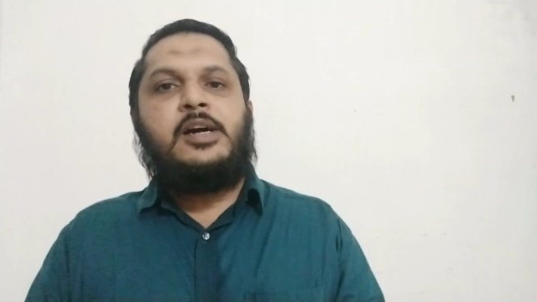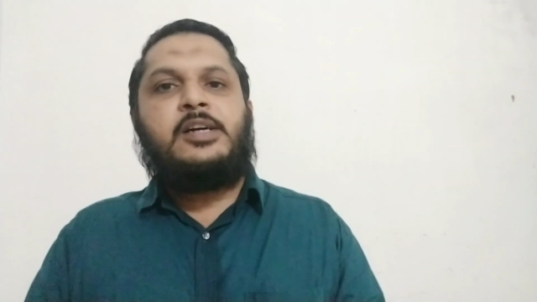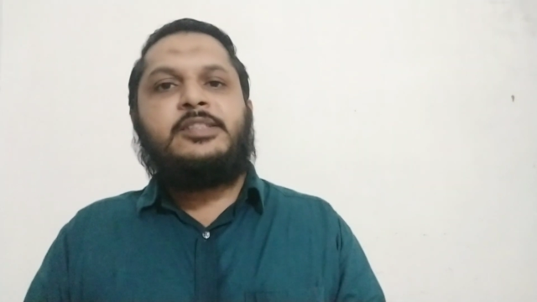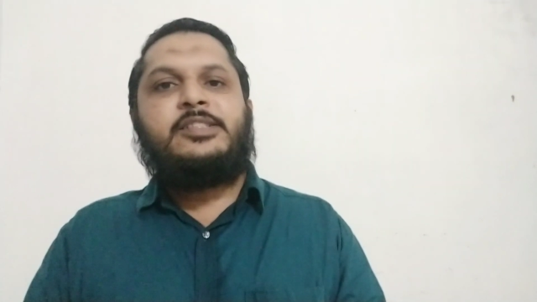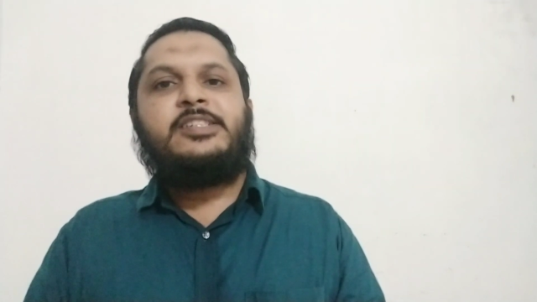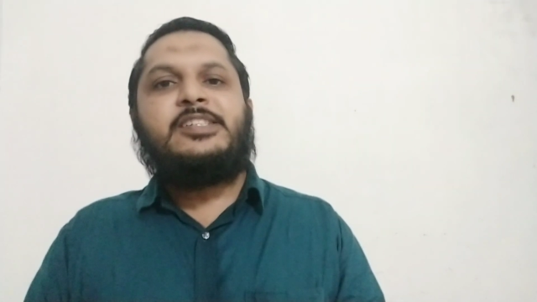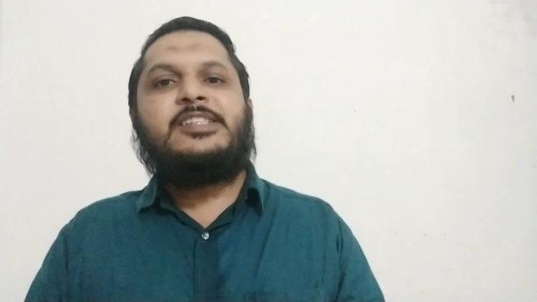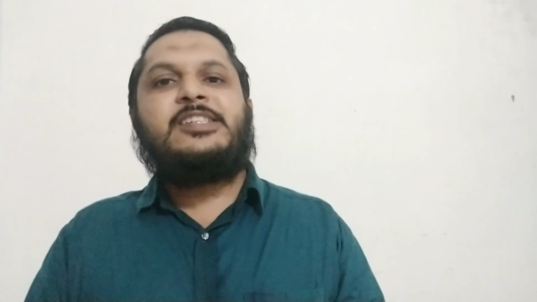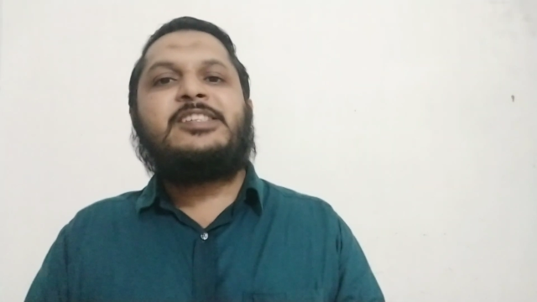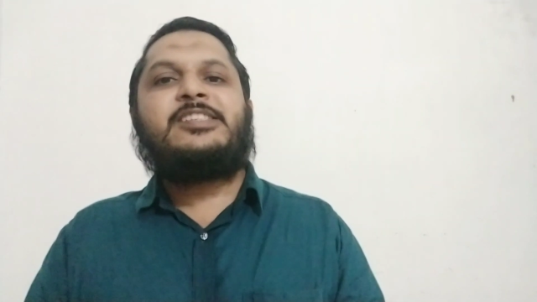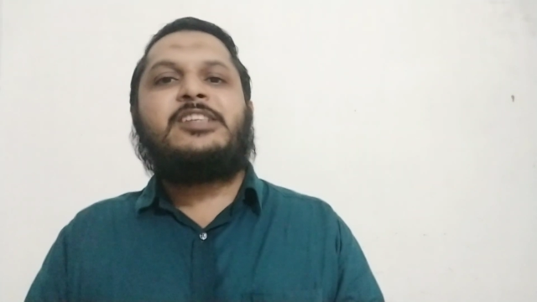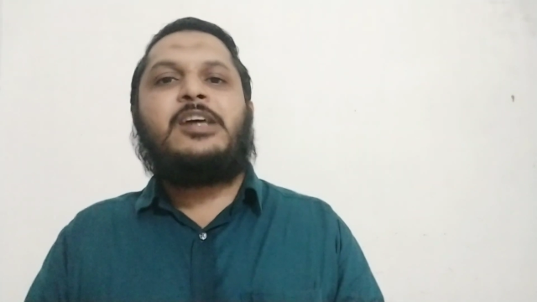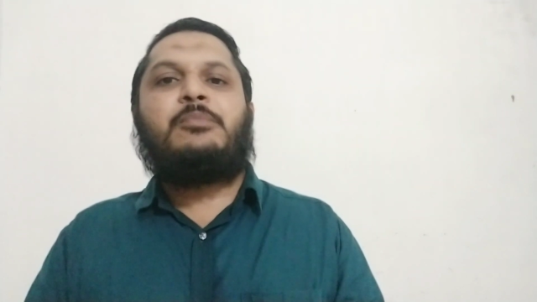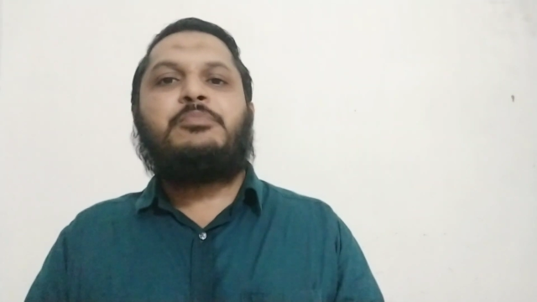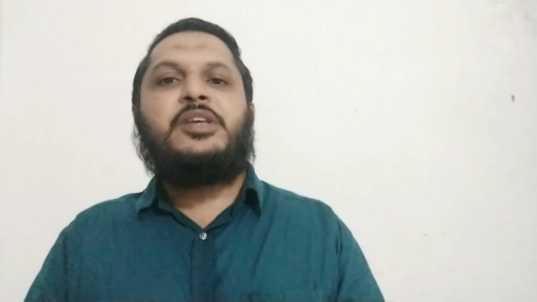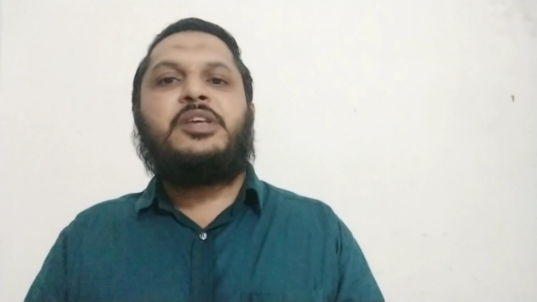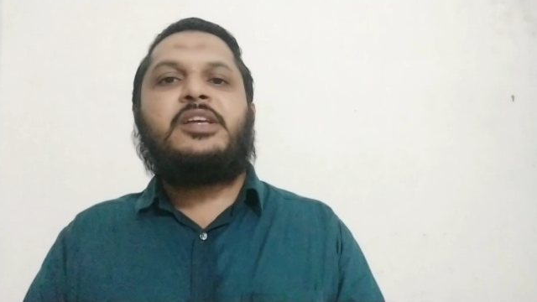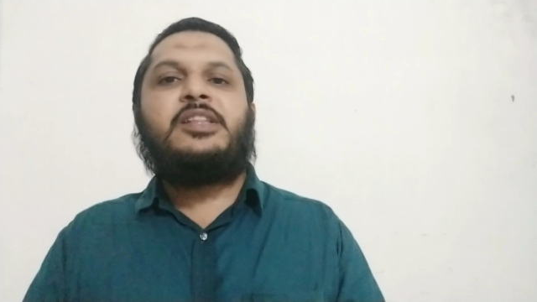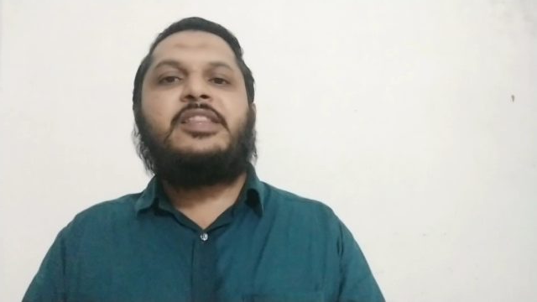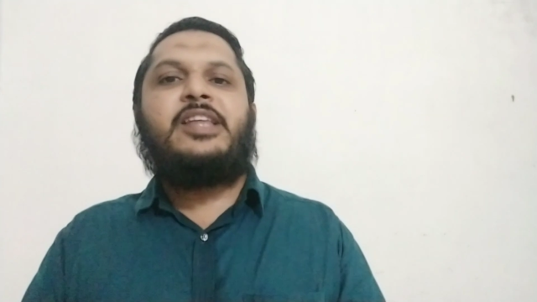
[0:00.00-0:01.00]
this is
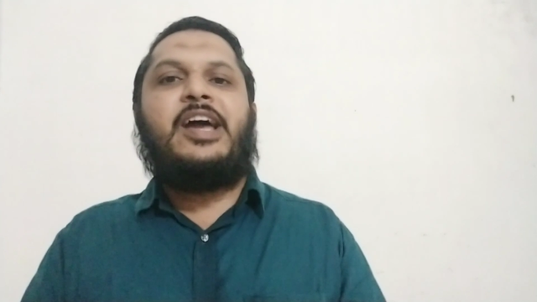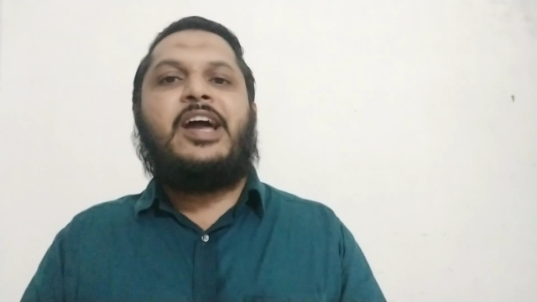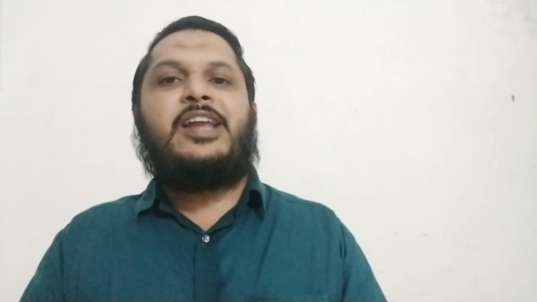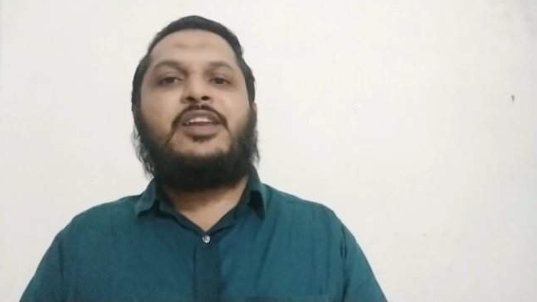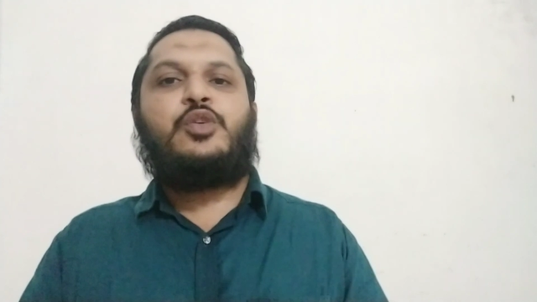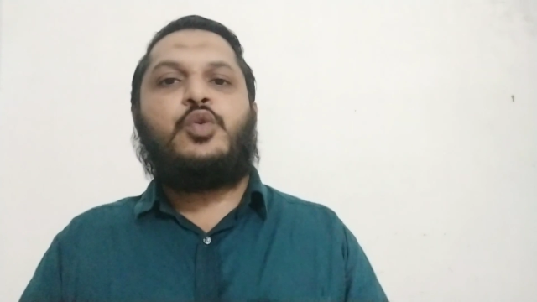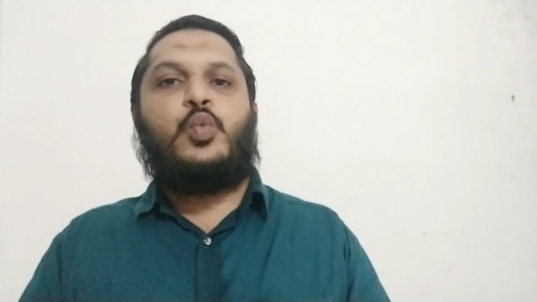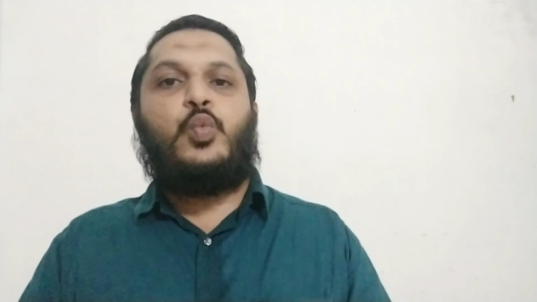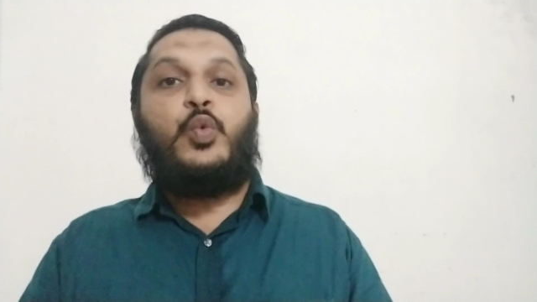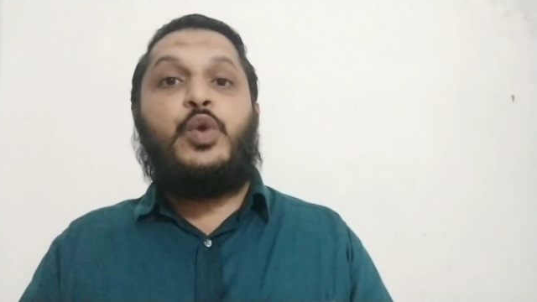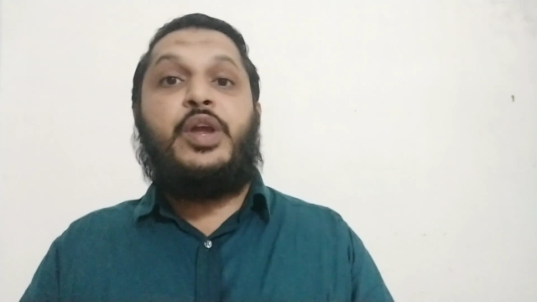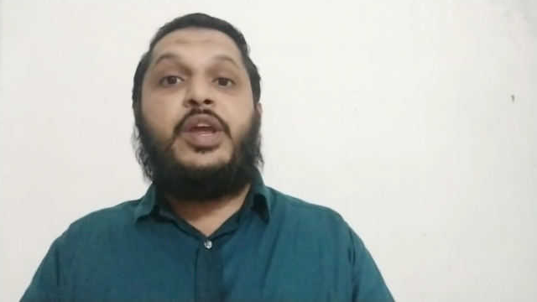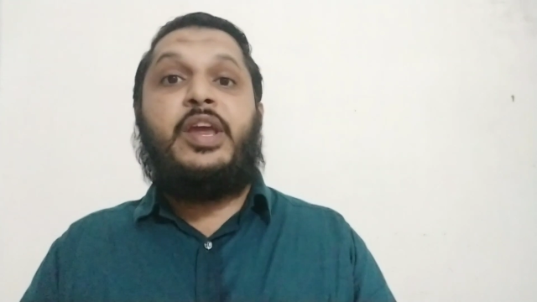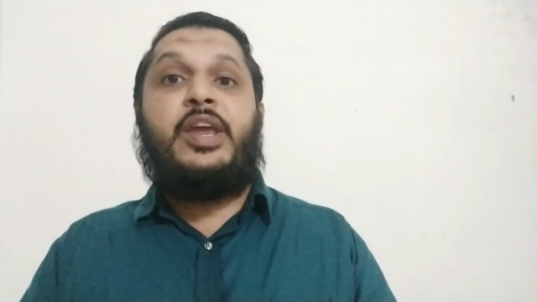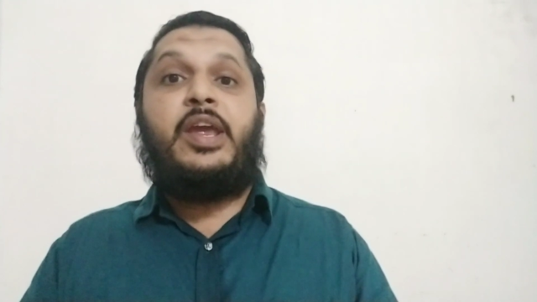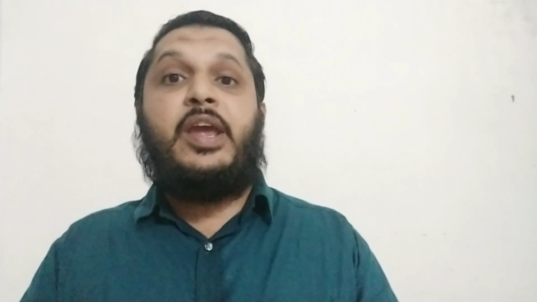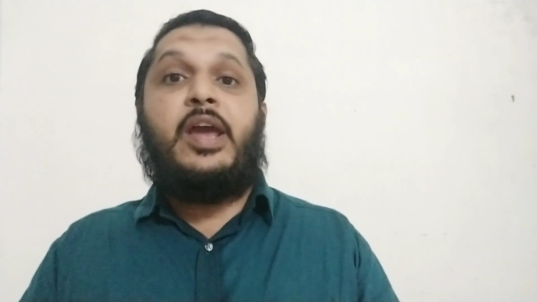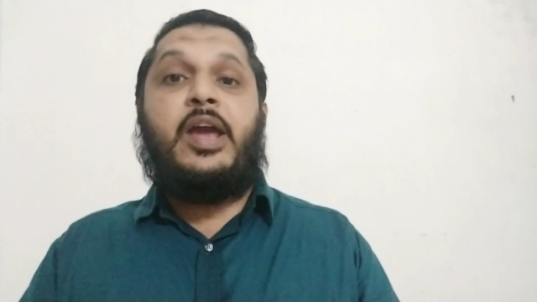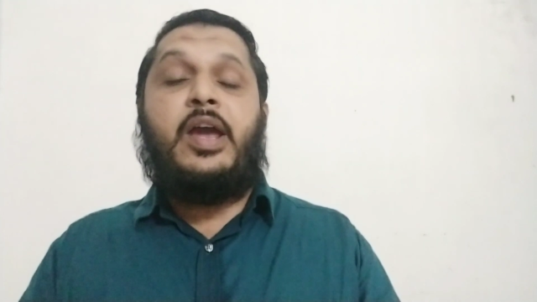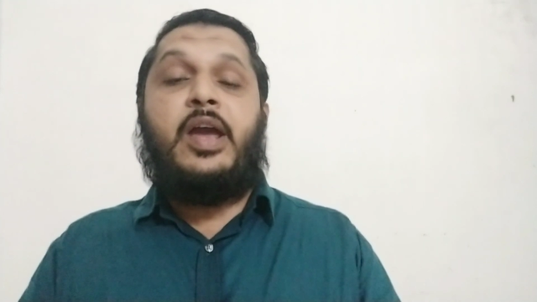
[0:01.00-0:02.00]
something that
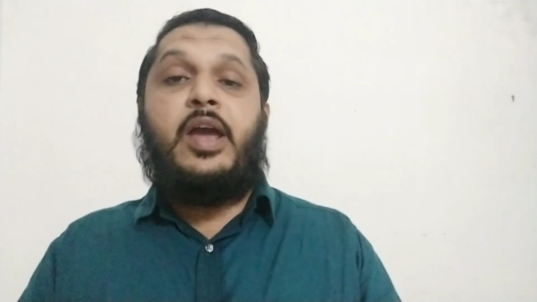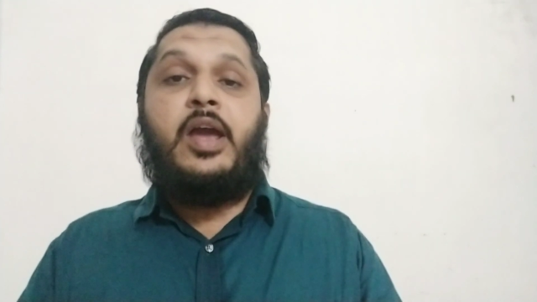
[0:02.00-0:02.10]
we